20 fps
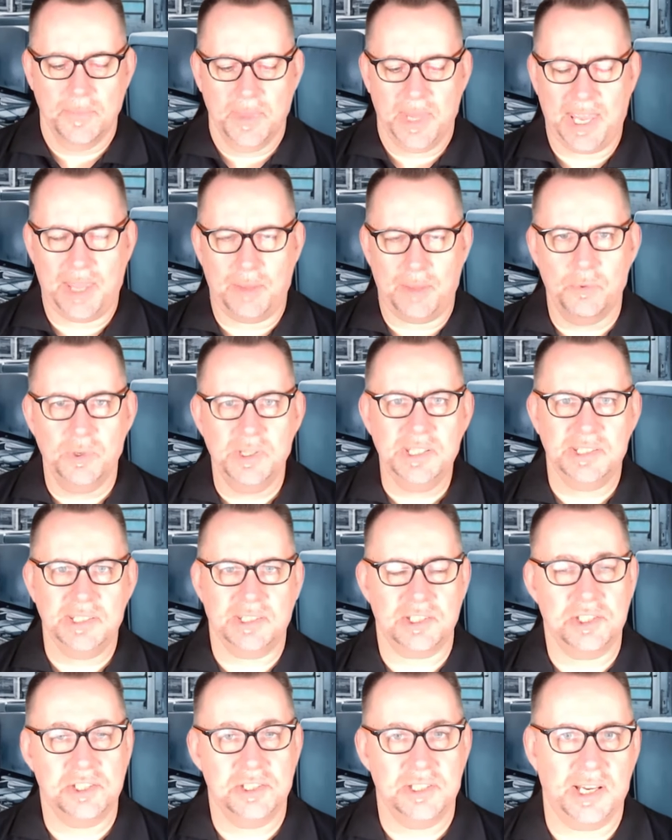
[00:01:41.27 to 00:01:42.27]
and we need
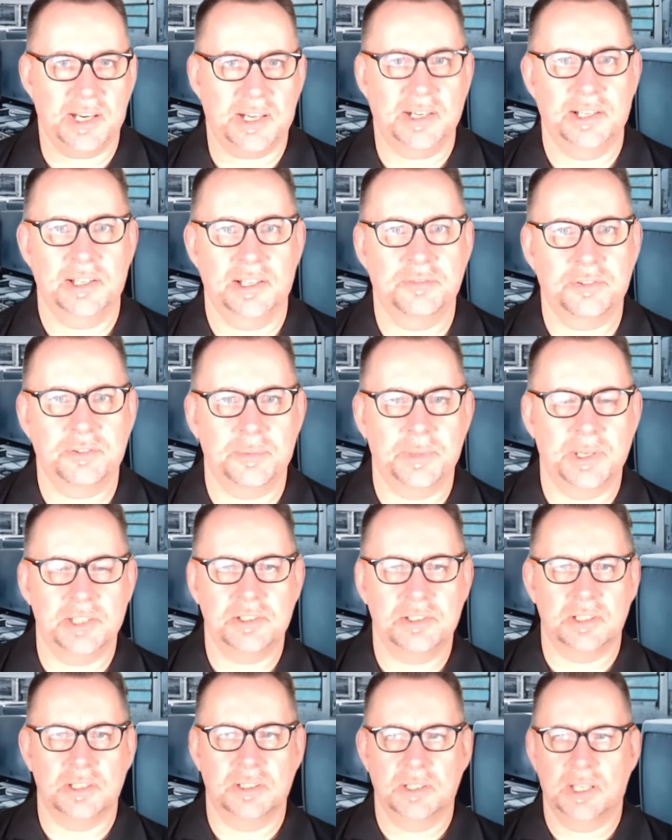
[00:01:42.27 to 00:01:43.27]
to share that
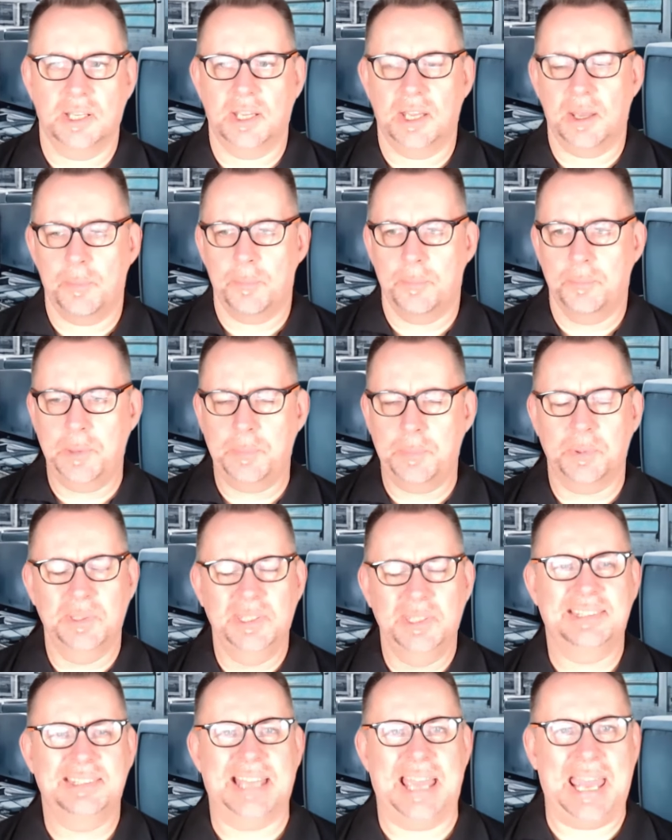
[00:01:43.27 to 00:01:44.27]
information. People
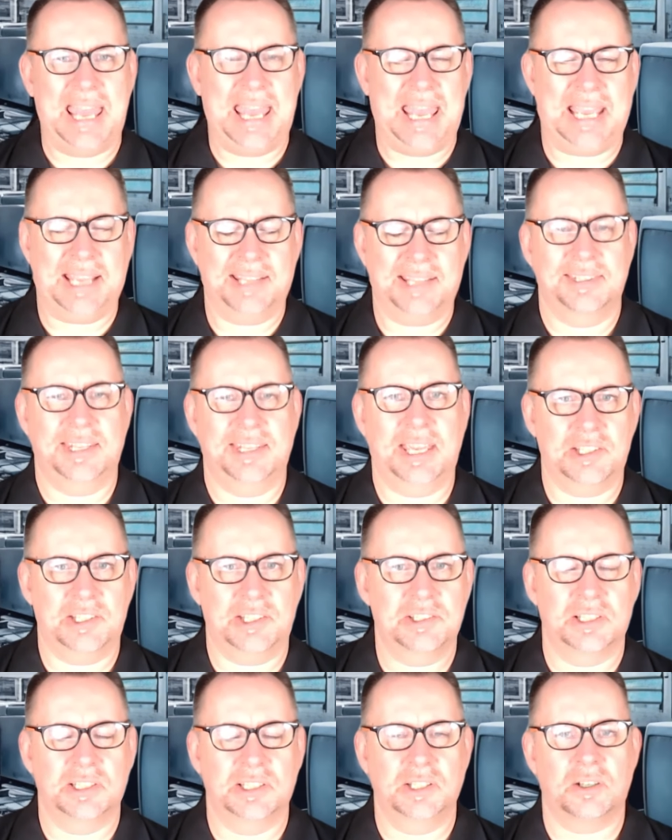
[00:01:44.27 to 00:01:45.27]
need to act
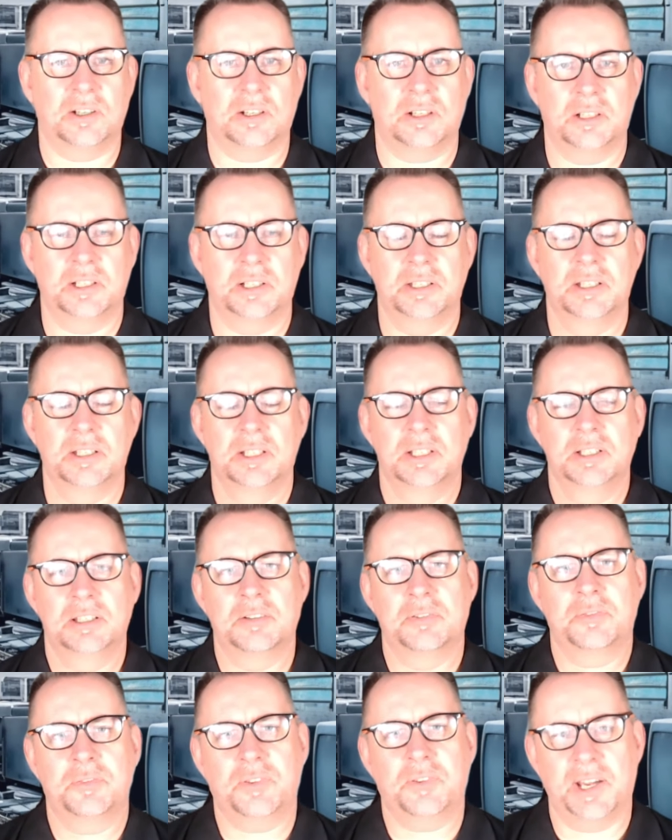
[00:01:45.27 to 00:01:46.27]
actually on
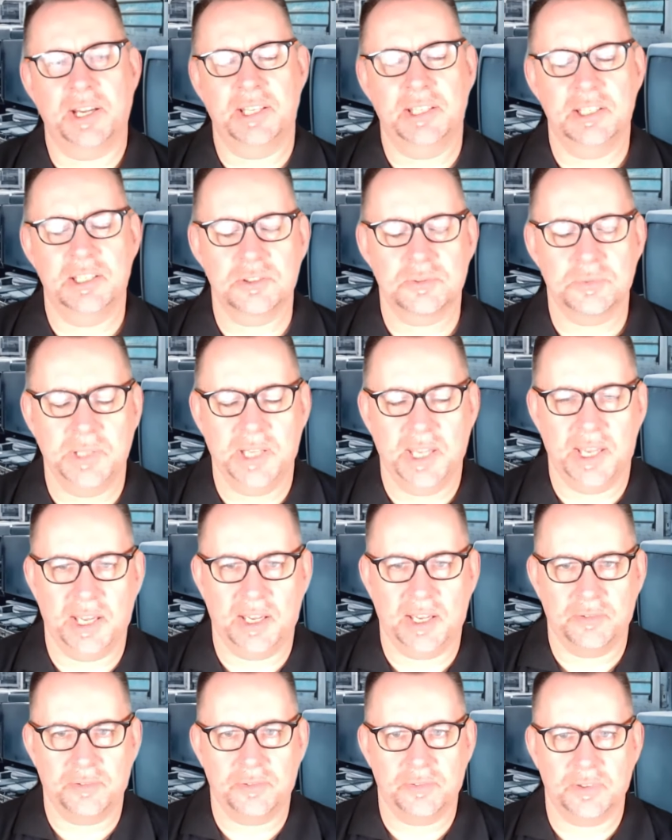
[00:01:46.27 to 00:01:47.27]
the findings we
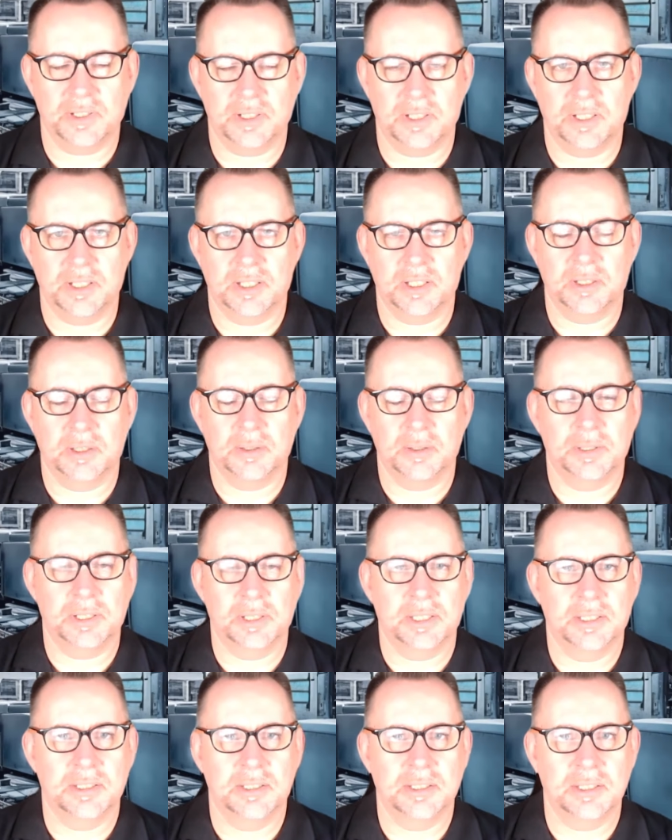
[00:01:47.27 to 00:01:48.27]
have
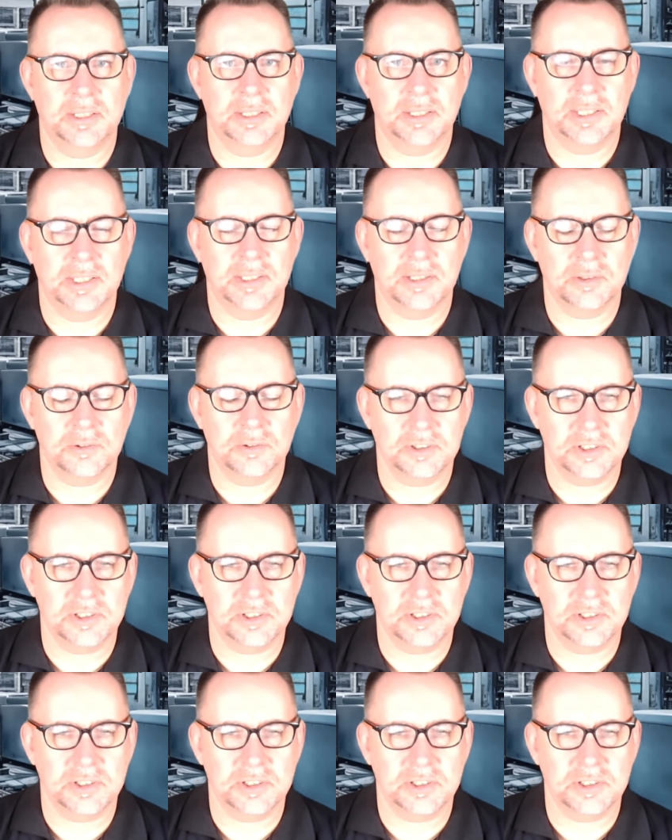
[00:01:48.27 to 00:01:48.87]
in those